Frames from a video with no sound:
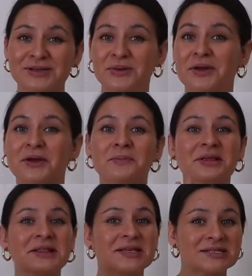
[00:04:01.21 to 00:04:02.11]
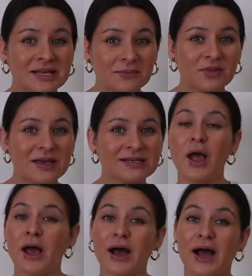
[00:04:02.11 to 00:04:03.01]
You can completely skip this,
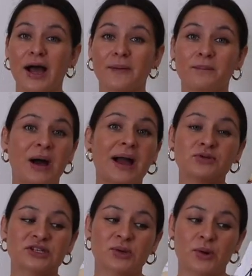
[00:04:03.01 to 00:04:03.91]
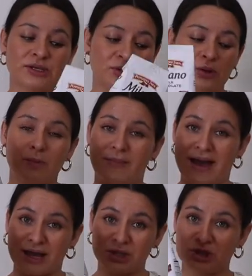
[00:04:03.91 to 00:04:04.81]
um, but I'm just going to
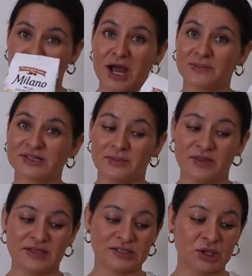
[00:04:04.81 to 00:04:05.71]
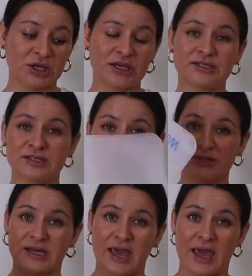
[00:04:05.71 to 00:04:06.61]
mash up some of these cookies
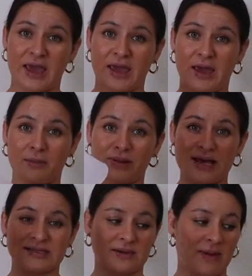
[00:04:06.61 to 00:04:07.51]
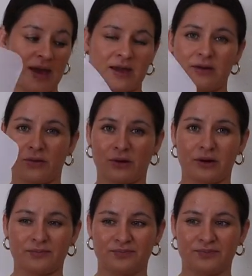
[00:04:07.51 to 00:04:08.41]
using a plastic bag
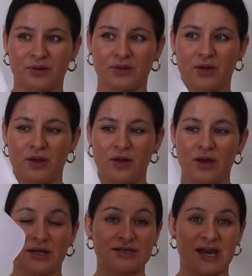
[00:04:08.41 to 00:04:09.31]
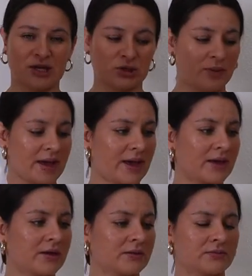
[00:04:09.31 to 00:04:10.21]
or a stasher
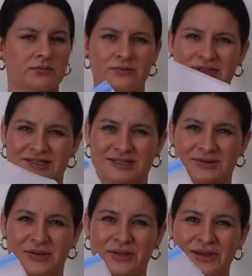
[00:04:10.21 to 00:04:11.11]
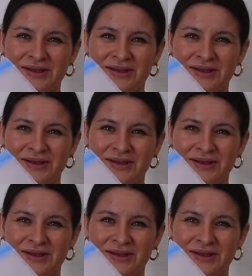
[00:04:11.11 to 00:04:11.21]
bag. What is this called?